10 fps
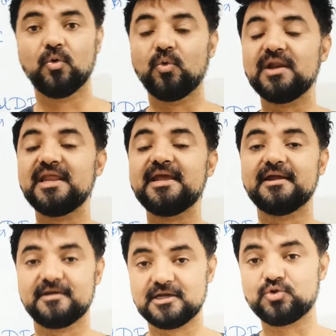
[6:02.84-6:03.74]
only
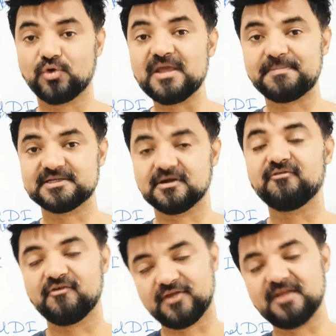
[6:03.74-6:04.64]

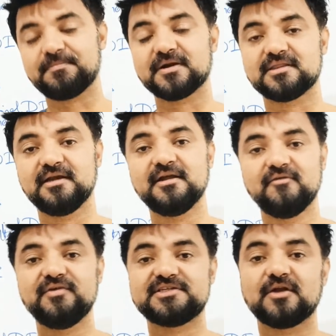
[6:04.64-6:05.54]
15%,
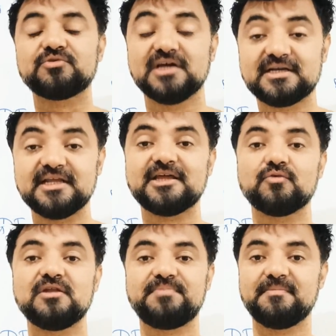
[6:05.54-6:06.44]
which around
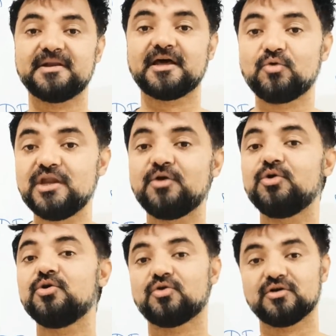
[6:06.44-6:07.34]
30,000 people are only
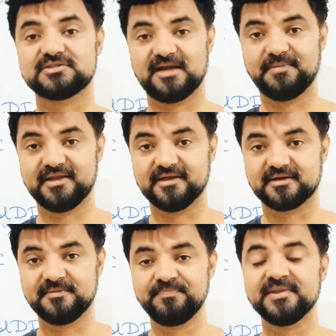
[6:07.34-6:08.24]
going to cross that barrier.
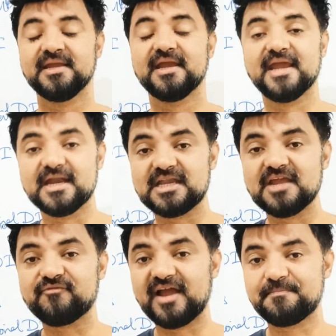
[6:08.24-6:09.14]

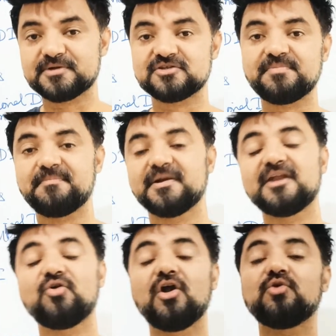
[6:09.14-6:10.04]
85% of people
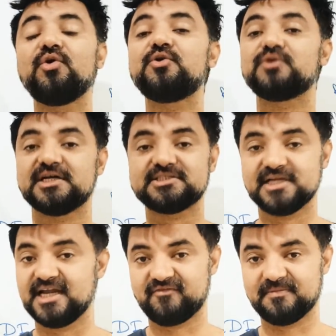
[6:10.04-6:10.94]
are not going to touch
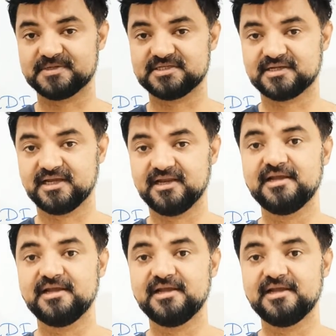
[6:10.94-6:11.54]
85%.